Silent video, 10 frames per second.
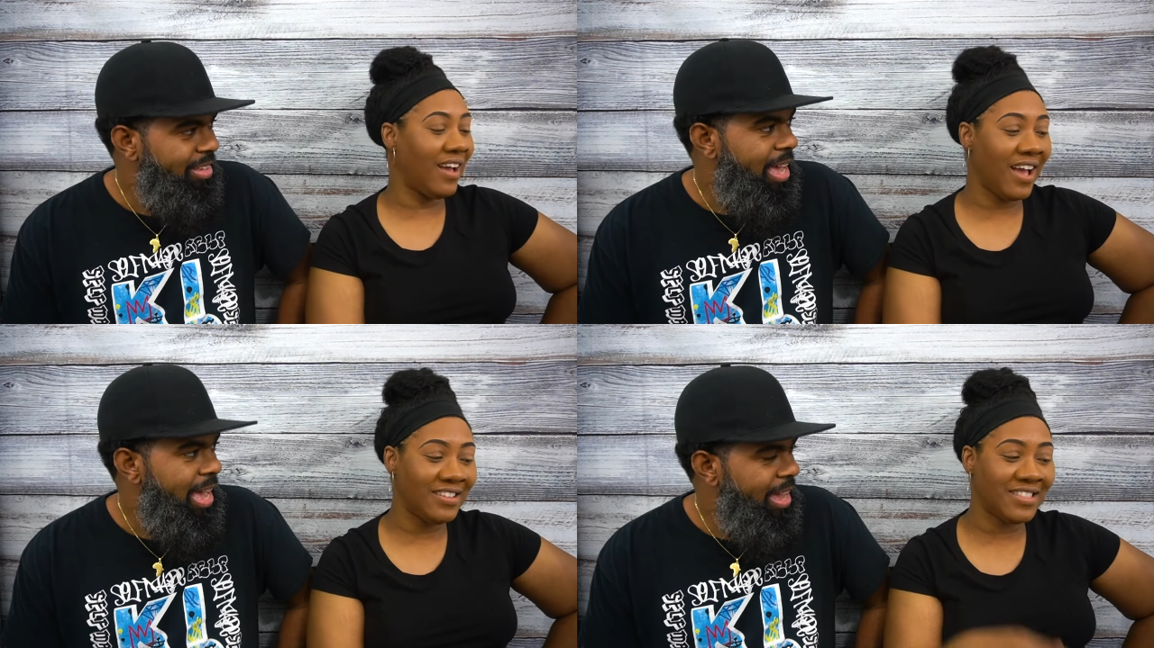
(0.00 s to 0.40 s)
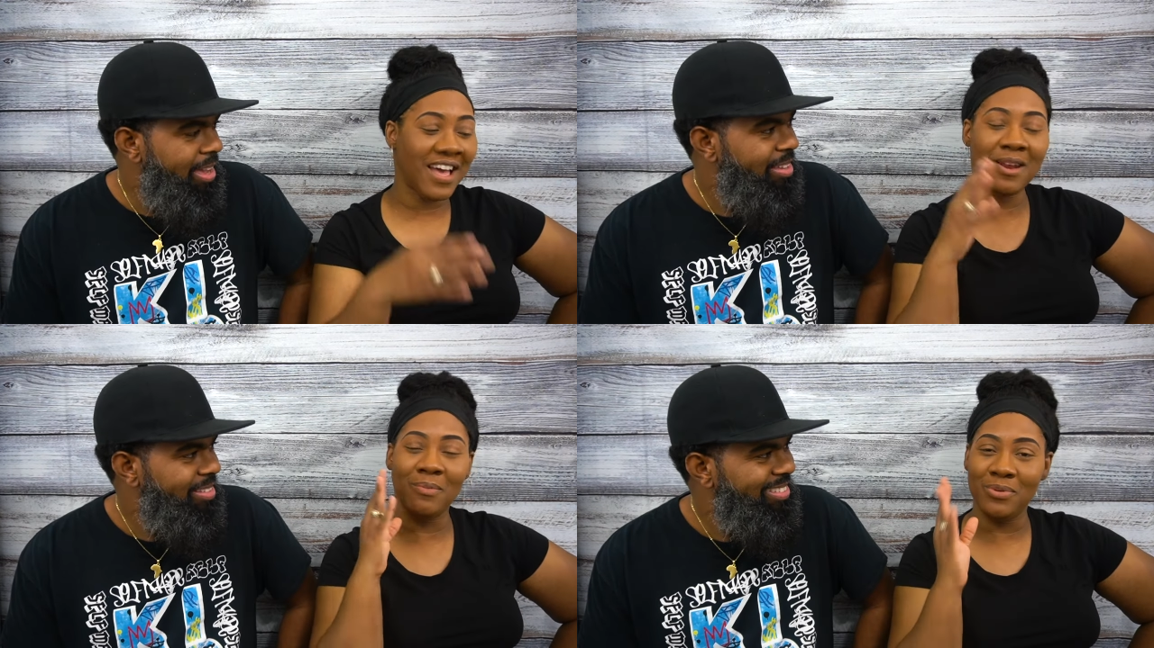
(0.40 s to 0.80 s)
Speaker 1: yeah. Ain't
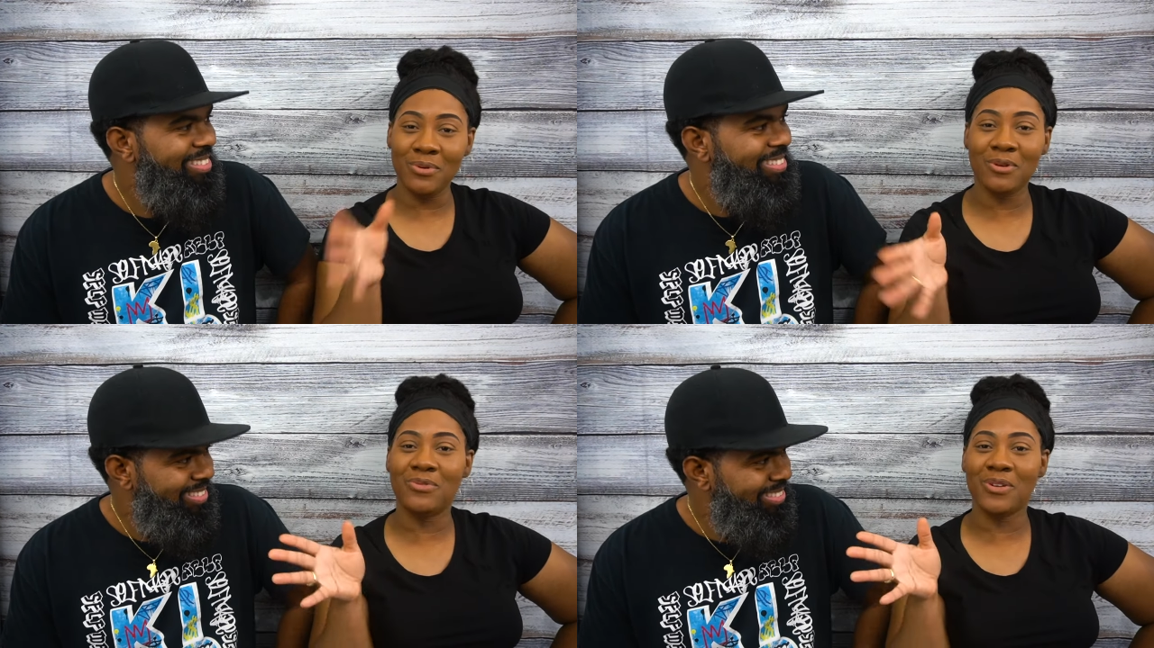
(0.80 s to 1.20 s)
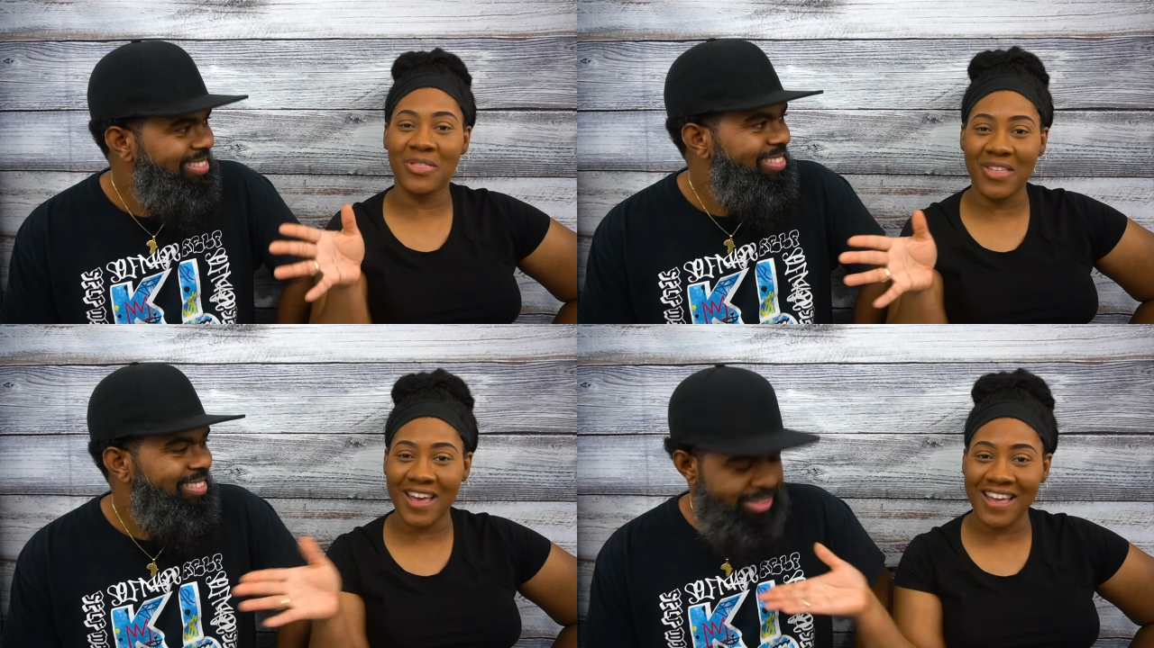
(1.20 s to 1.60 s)
that a beautiful
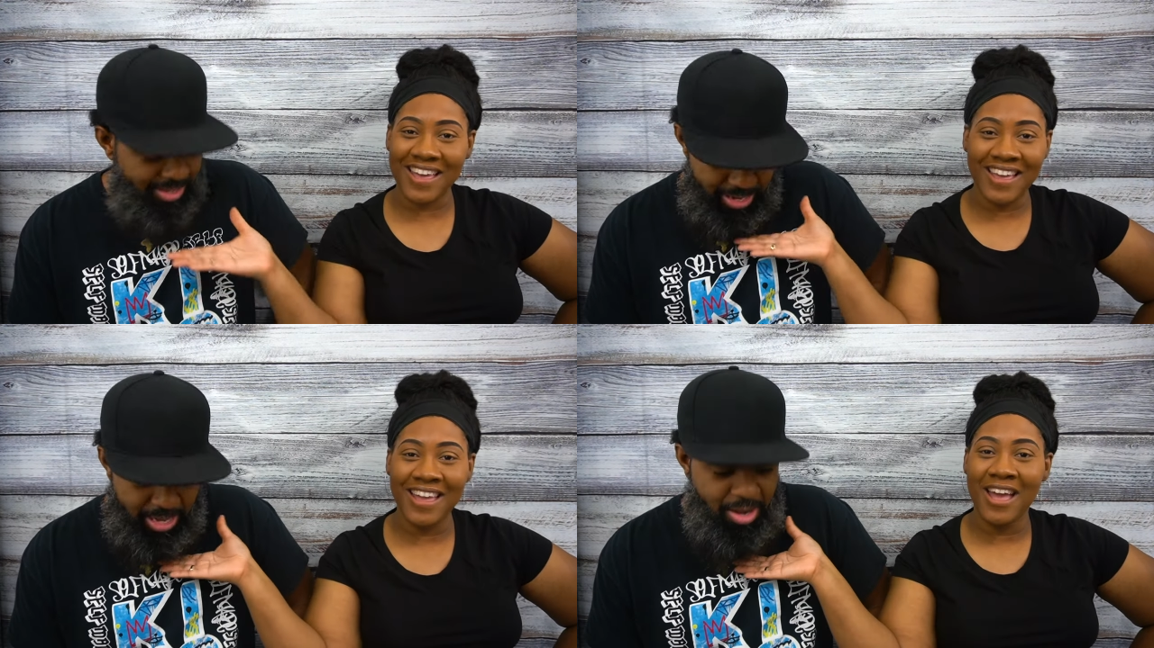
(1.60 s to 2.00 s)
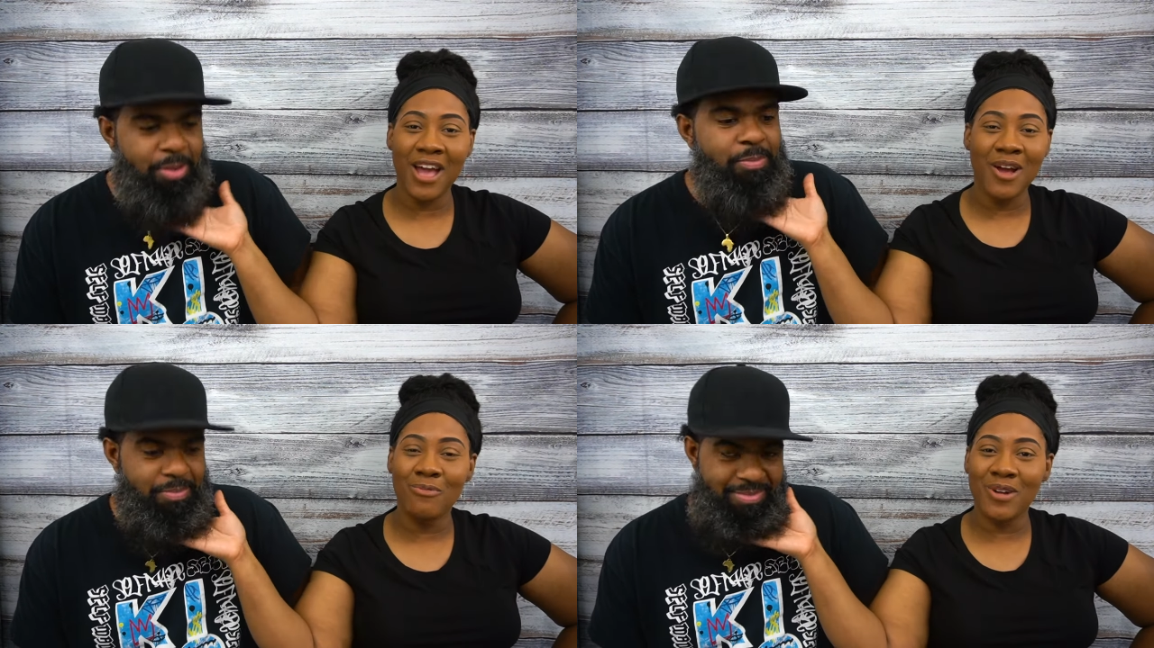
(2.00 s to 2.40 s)
thing? Yep.
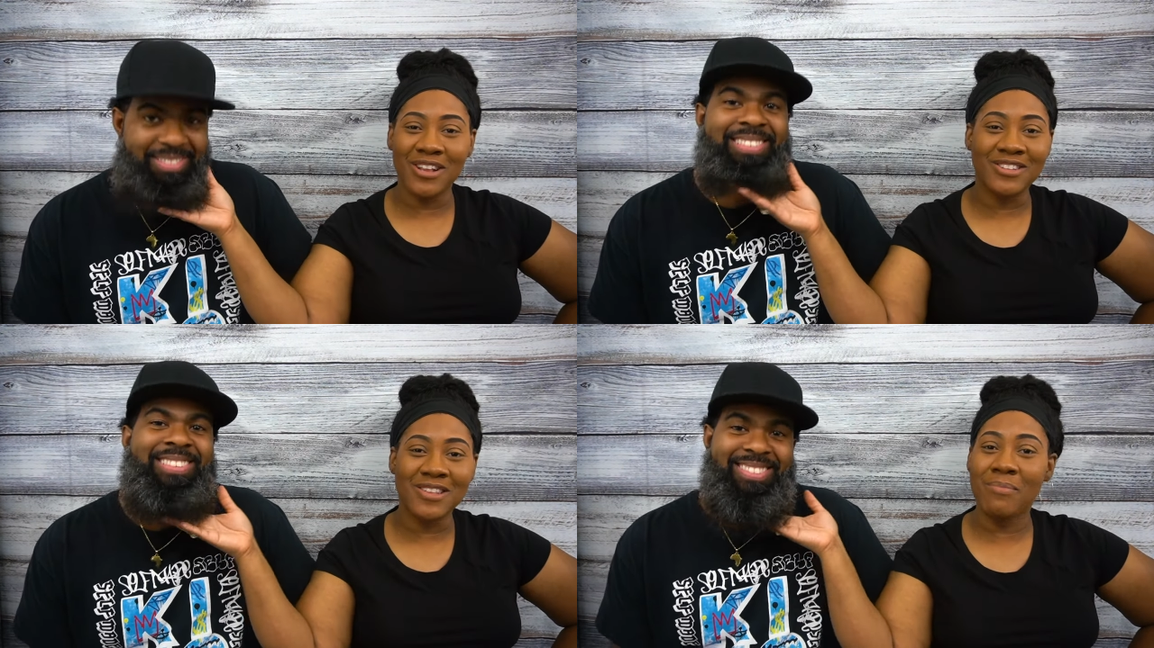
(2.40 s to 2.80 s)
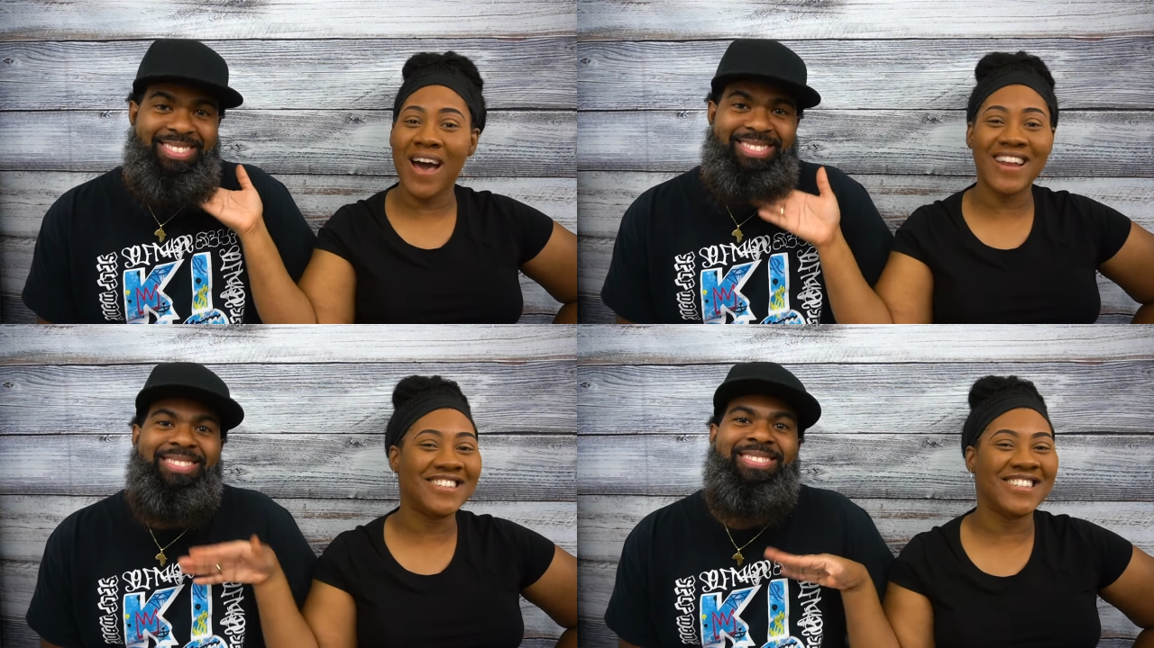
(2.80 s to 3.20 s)
When
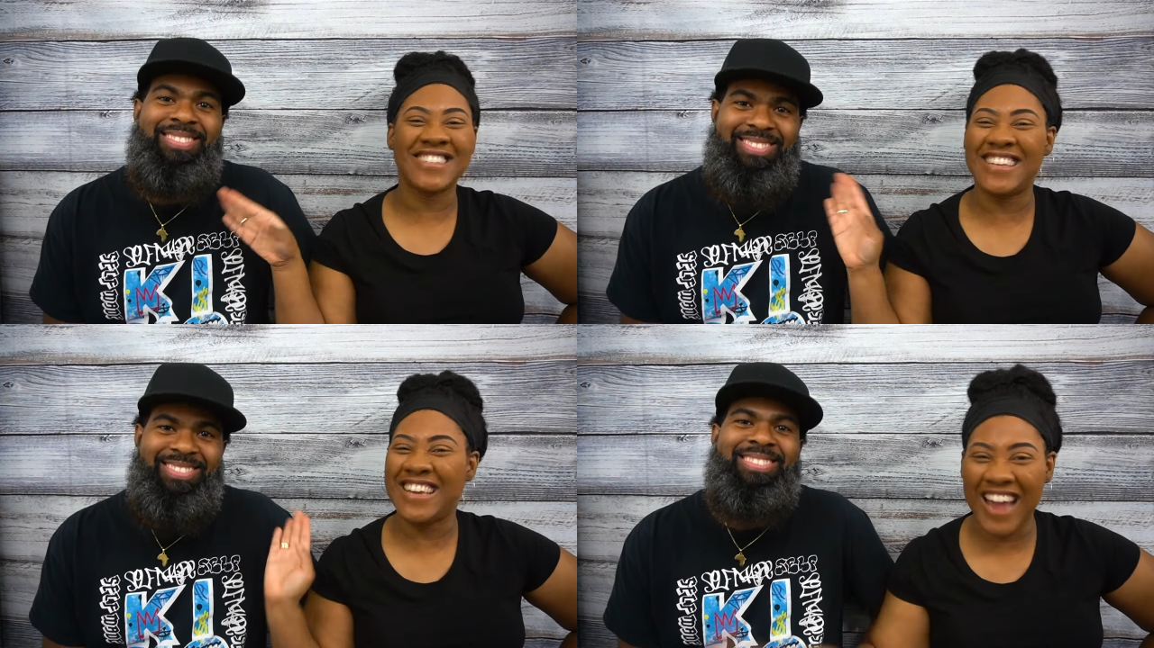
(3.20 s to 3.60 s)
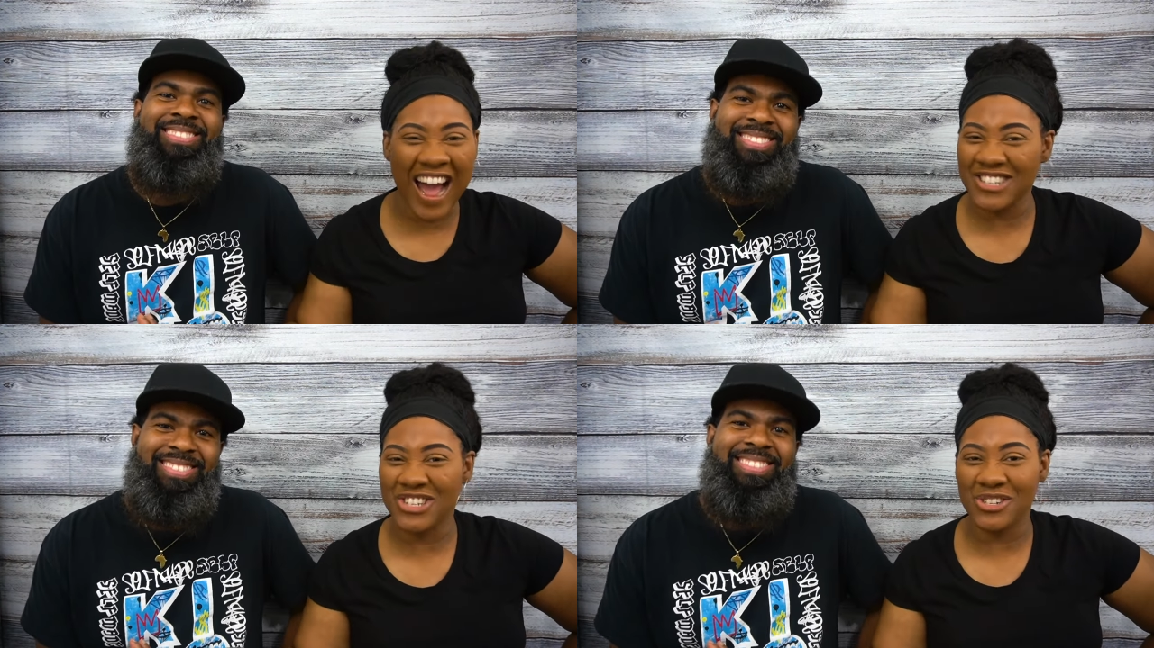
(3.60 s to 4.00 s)
somebody just
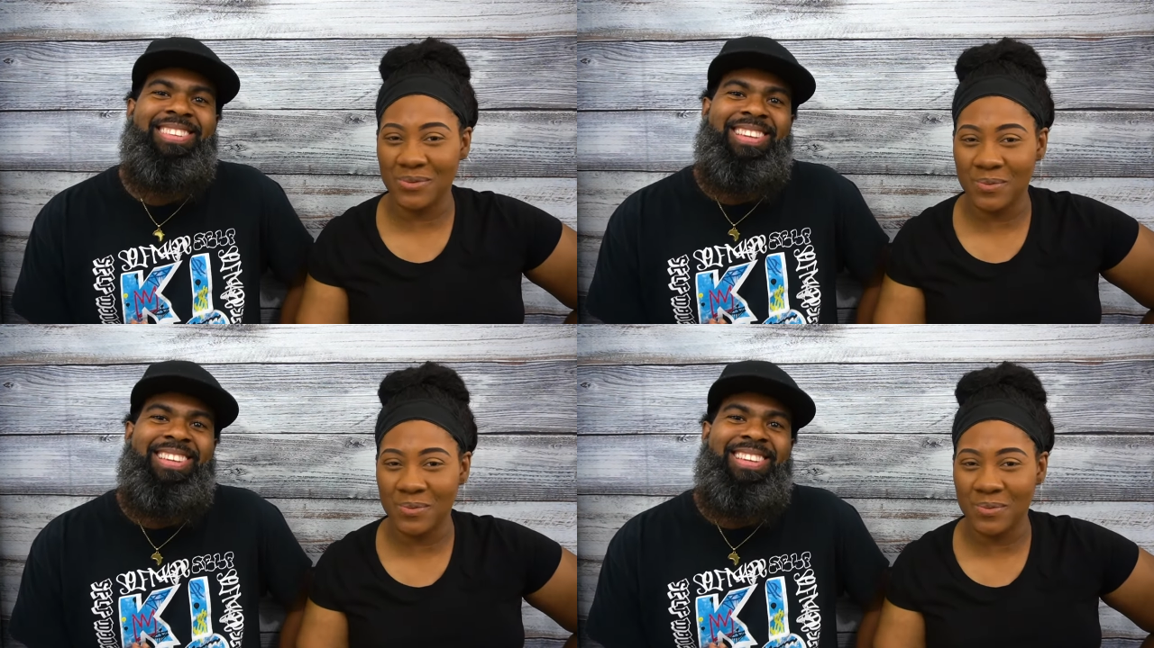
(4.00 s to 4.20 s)
got you.